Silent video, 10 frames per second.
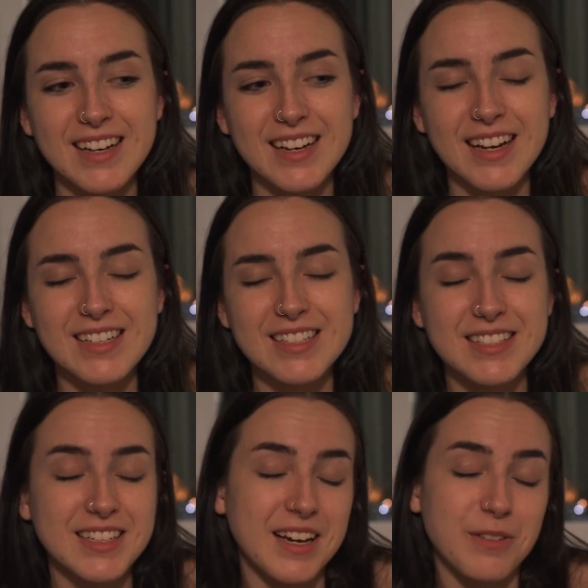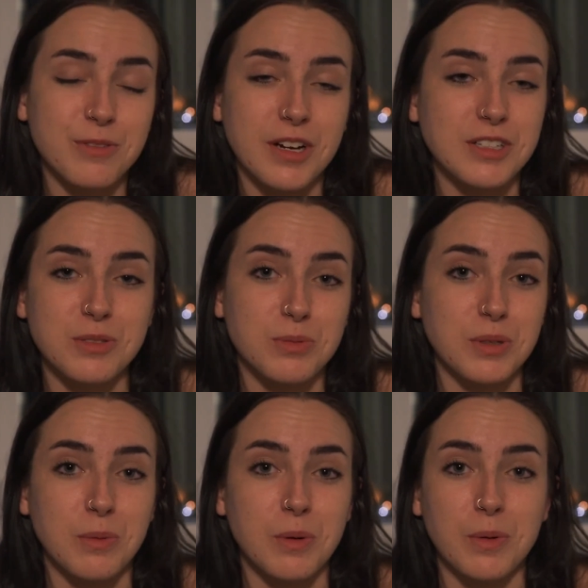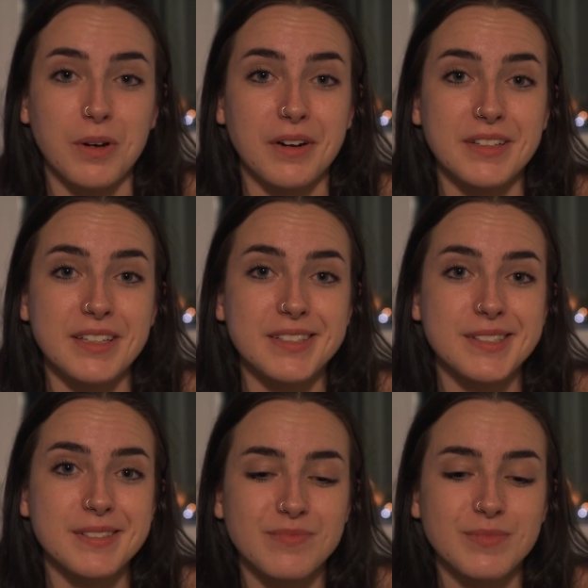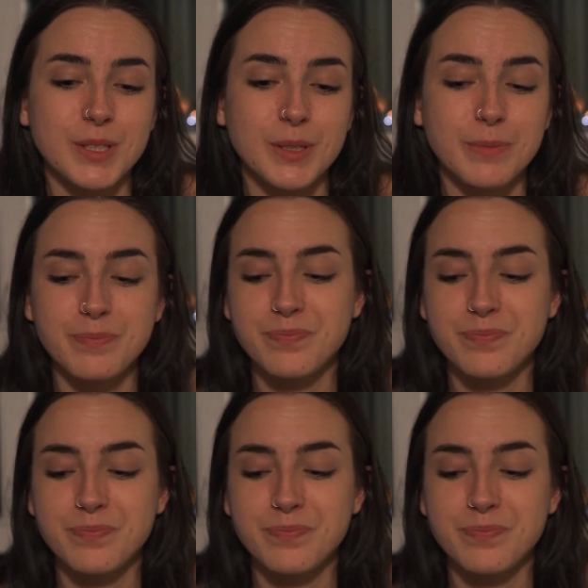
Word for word: I just, I, I just really want to work on this. So